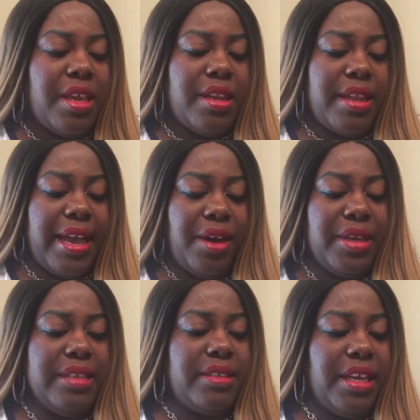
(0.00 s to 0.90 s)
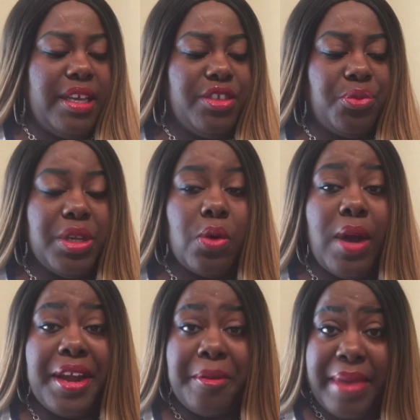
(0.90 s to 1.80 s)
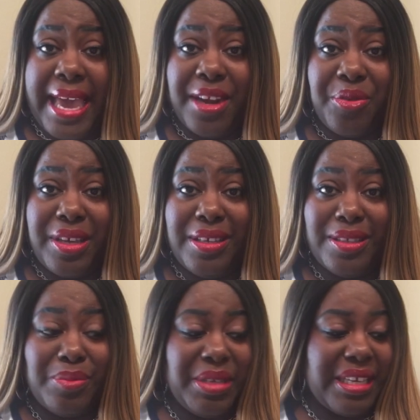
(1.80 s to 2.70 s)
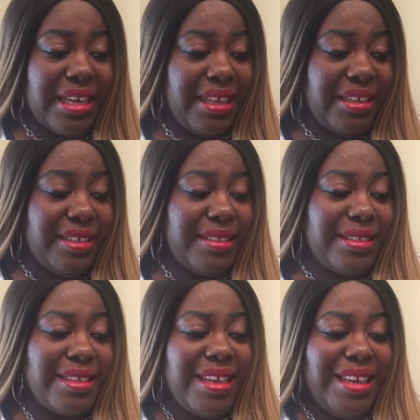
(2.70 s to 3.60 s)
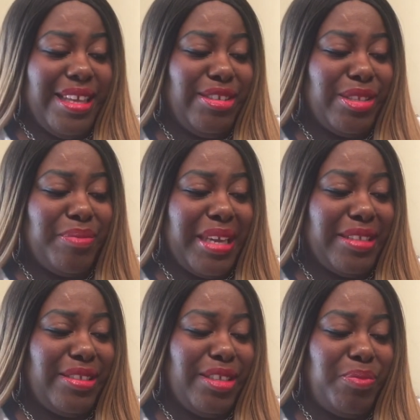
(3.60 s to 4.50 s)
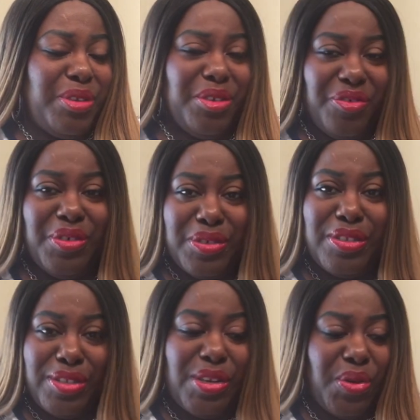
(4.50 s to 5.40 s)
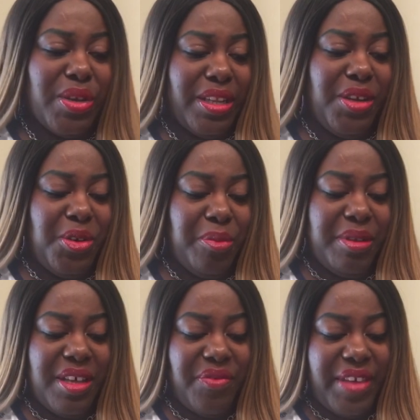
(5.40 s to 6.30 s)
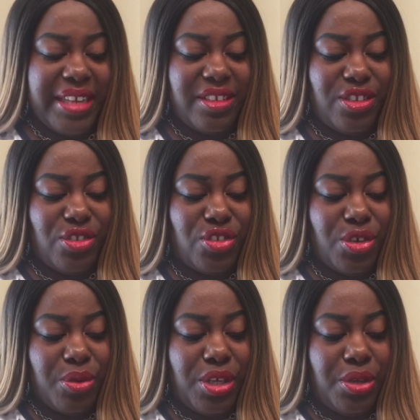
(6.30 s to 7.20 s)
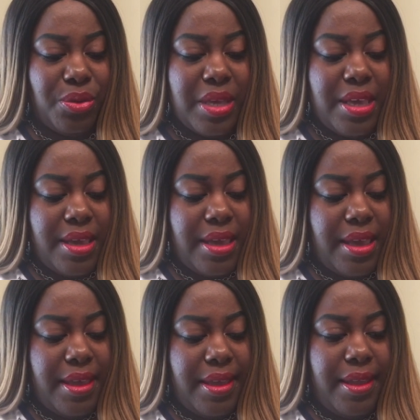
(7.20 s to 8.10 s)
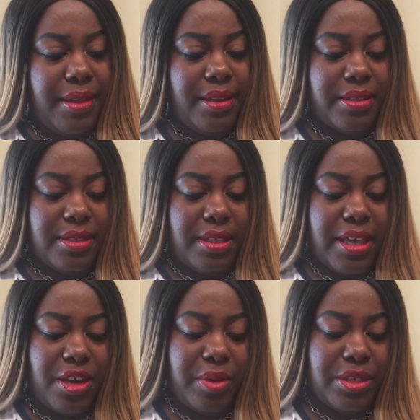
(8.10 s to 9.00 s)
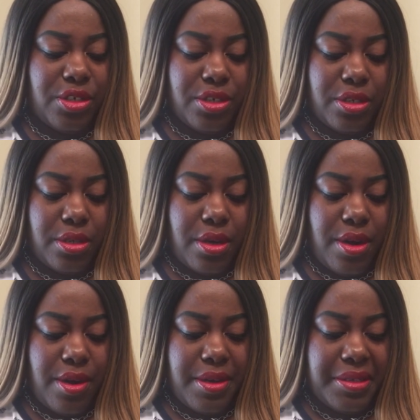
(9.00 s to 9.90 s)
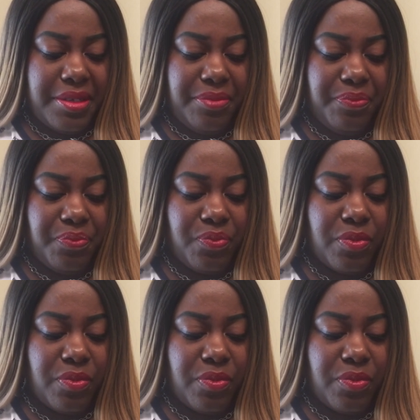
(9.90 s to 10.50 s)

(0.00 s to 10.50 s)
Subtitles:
Now, it does require batteries because it just makes this beautiful snow globe effect. It is so cute. And let's see, how do I turn it on?